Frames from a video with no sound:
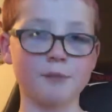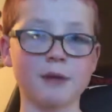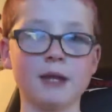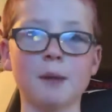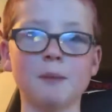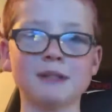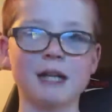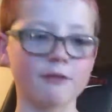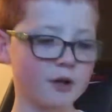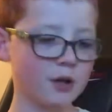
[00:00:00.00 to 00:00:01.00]
number
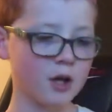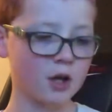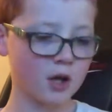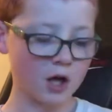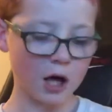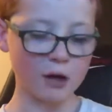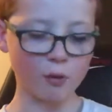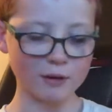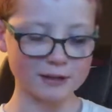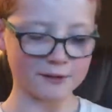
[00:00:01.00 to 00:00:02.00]
7.
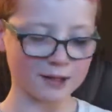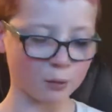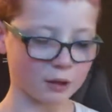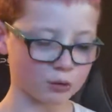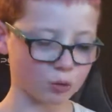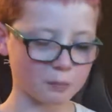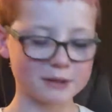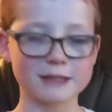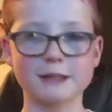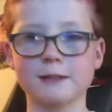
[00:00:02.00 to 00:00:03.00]
Otherwise, I think I would have swapped
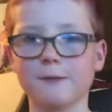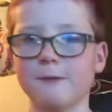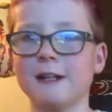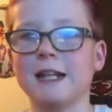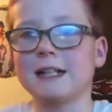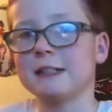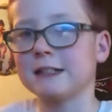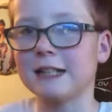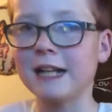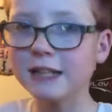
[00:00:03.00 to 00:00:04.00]
Phoenix and
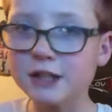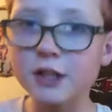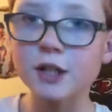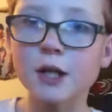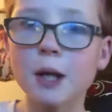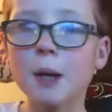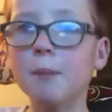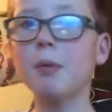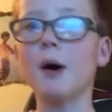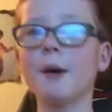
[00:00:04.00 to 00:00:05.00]
Sage.
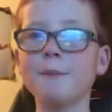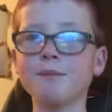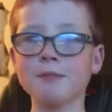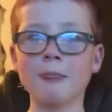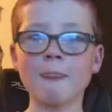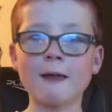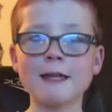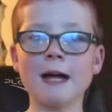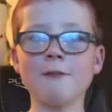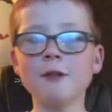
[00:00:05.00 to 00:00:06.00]
But
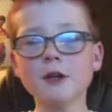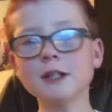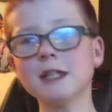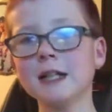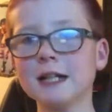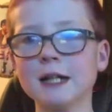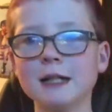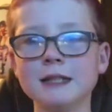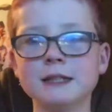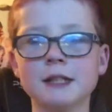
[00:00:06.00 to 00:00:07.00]
yeah, the good thing
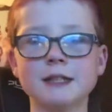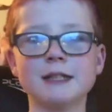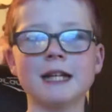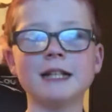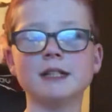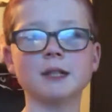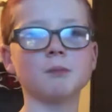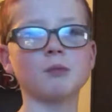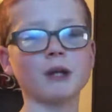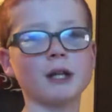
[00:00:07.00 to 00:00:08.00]
is that Sage
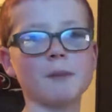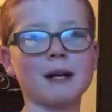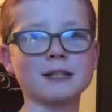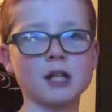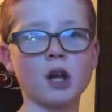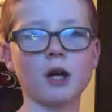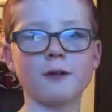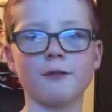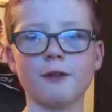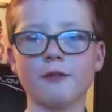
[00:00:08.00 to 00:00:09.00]
can bring you back to
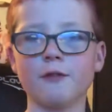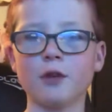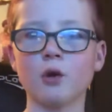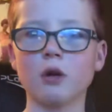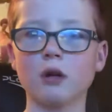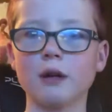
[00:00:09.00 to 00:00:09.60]
life if you're